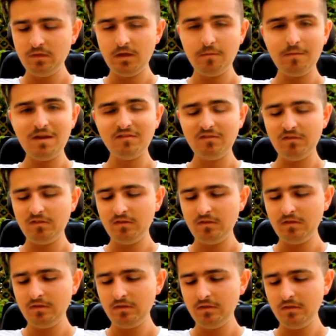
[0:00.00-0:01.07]
Amazing.
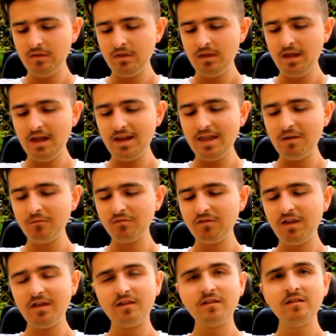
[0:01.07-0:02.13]
And that was
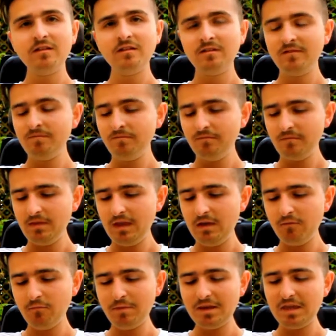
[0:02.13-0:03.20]
like
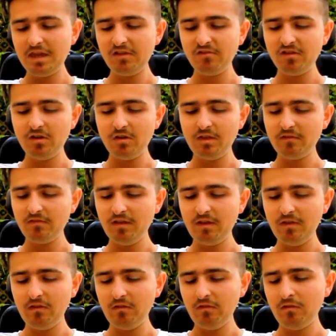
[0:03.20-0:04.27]
however many years ago that was like
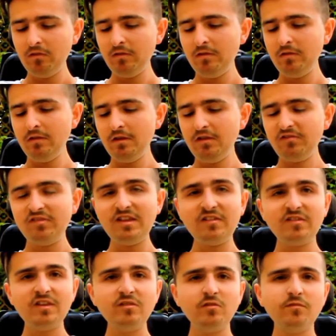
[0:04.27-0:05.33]
in the
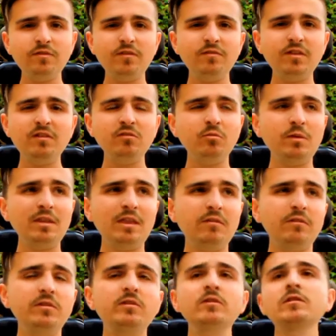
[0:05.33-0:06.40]
60s or 50s or
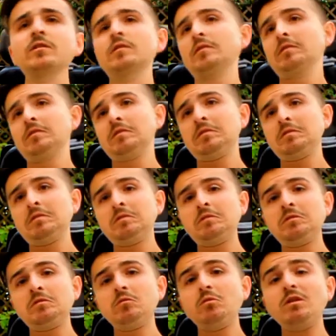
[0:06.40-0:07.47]
whenever,
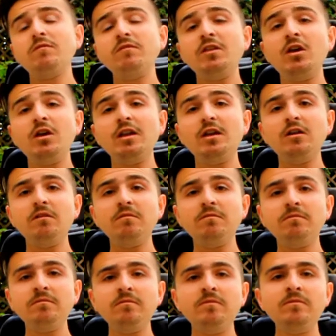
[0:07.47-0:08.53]
or even earlier.
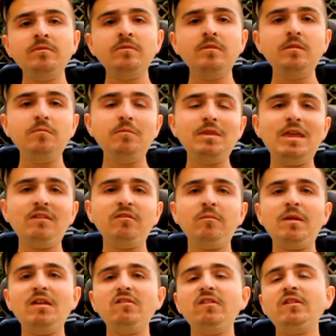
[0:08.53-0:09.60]
But that's
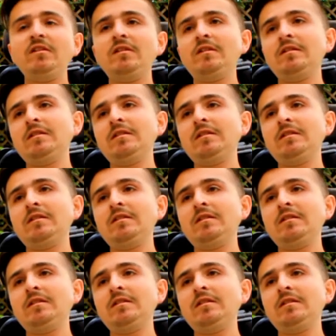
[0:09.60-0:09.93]
amazing.